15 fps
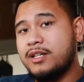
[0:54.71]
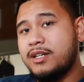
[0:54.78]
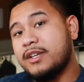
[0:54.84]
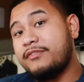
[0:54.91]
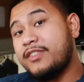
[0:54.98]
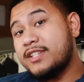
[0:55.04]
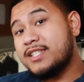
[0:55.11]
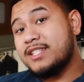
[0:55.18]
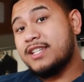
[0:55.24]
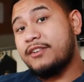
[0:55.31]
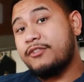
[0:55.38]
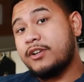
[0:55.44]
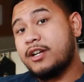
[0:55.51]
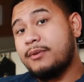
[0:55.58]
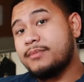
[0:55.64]
If this has
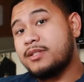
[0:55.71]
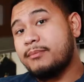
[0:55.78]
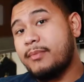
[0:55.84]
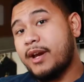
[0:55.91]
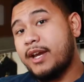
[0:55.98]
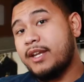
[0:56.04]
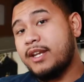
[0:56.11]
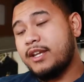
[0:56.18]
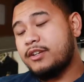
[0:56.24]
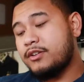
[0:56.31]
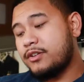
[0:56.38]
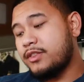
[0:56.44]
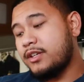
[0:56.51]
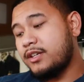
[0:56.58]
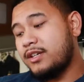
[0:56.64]
ever come to mind and you're
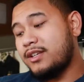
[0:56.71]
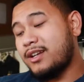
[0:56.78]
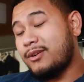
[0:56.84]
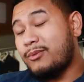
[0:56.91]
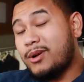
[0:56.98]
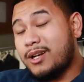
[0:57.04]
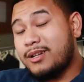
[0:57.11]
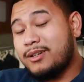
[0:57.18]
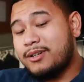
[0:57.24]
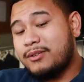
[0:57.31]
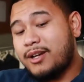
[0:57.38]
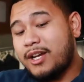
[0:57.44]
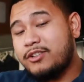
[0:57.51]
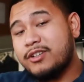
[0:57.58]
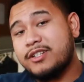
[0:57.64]
thinking I want a
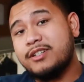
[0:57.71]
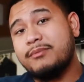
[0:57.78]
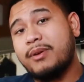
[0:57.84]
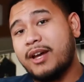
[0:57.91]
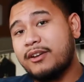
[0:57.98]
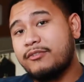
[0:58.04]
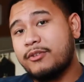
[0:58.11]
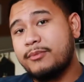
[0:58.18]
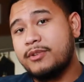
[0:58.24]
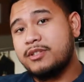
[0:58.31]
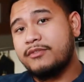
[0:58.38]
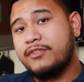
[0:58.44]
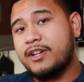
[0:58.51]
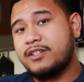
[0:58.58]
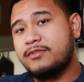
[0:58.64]
hydration pack for a
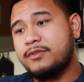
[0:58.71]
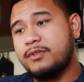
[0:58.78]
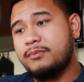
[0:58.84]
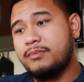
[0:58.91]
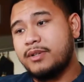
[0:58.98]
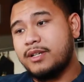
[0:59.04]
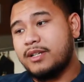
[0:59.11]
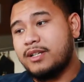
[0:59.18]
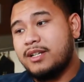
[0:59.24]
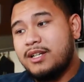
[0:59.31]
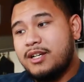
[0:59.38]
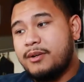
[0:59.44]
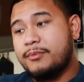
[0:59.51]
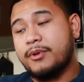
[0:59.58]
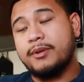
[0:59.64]
music festival but
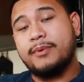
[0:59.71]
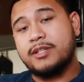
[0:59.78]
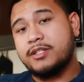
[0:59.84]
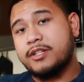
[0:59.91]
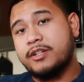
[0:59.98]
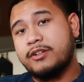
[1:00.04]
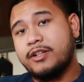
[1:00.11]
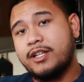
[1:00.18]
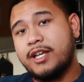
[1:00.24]
I'm worried about security